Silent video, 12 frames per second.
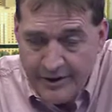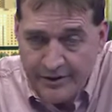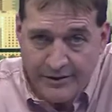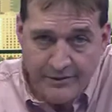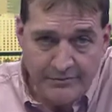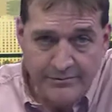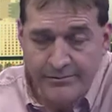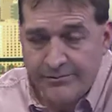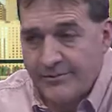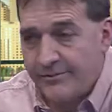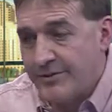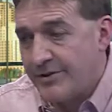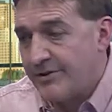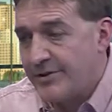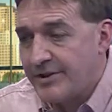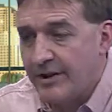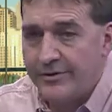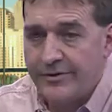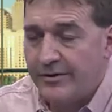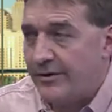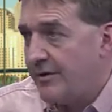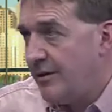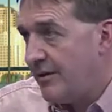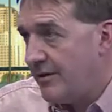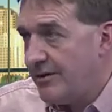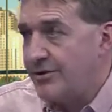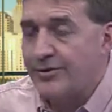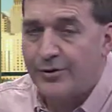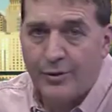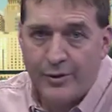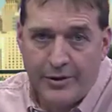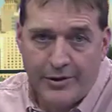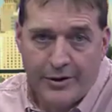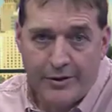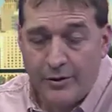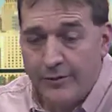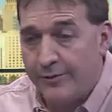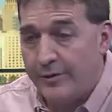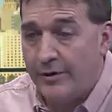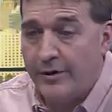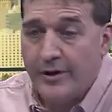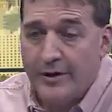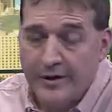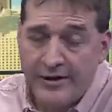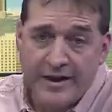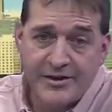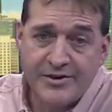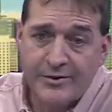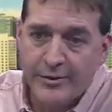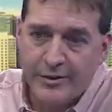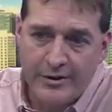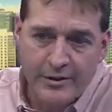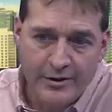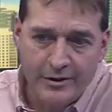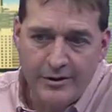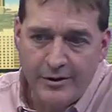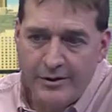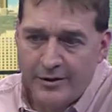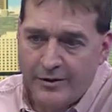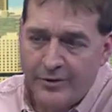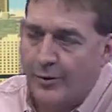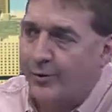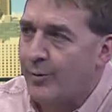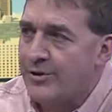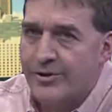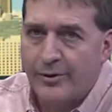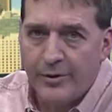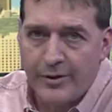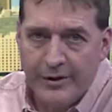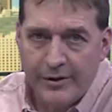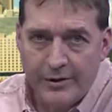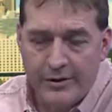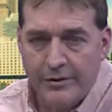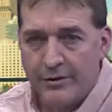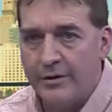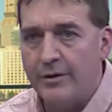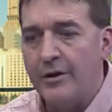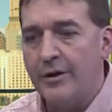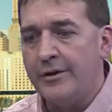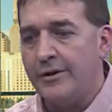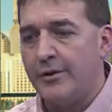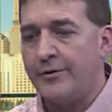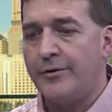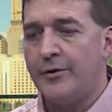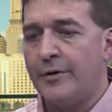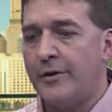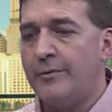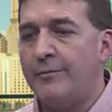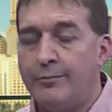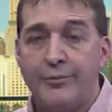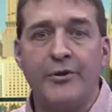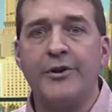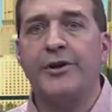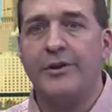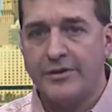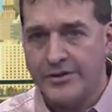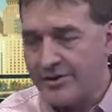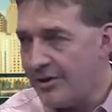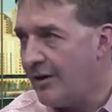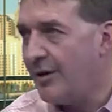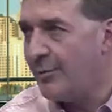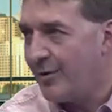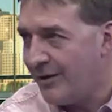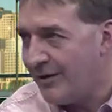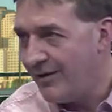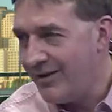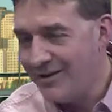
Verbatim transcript: down in southeastern uh, Oregon, or if you're in Astoria in northwestern Oregon, or you know, if you're in Brookings Harbor